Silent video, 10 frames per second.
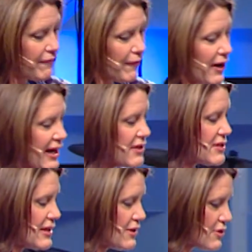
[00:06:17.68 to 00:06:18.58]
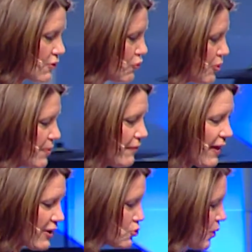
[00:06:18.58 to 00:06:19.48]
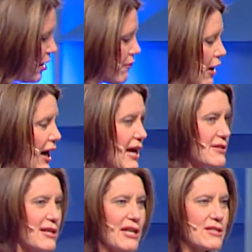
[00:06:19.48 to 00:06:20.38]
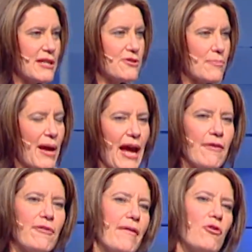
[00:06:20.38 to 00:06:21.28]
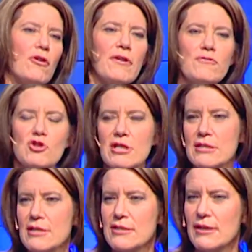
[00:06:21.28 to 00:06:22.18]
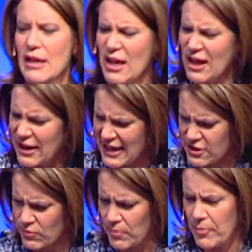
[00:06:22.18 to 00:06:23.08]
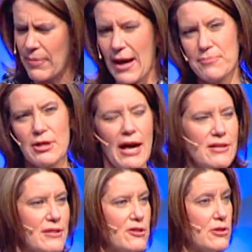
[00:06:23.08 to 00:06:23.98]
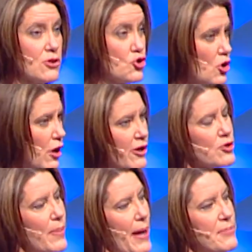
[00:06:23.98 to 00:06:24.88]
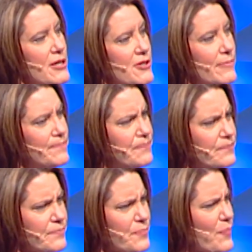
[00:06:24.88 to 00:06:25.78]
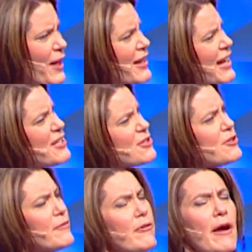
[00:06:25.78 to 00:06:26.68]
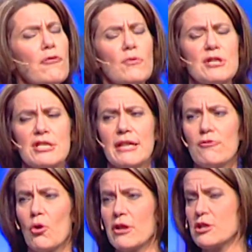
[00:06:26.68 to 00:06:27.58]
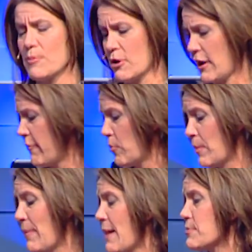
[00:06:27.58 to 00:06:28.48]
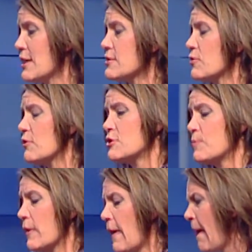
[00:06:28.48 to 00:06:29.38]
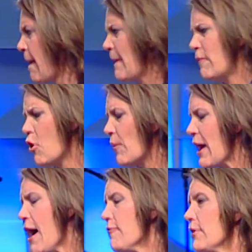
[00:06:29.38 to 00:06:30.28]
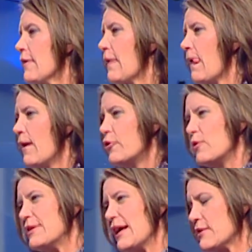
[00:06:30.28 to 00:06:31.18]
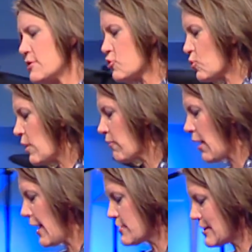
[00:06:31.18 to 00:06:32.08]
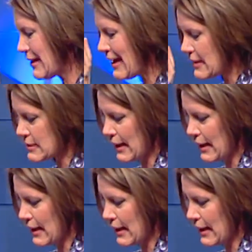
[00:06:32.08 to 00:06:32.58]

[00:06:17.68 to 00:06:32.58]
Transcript: finds this group of like 12 guys, and he says to them, "Hey, have you ever heard of Jesus?" And yes, we've been baptized into John's baptism. And then he says, "Have you ever received the Holy Spirit? Ever been baptized in the Holy Spirit?" "No, we haven't." So he takes these 12 guys, he lays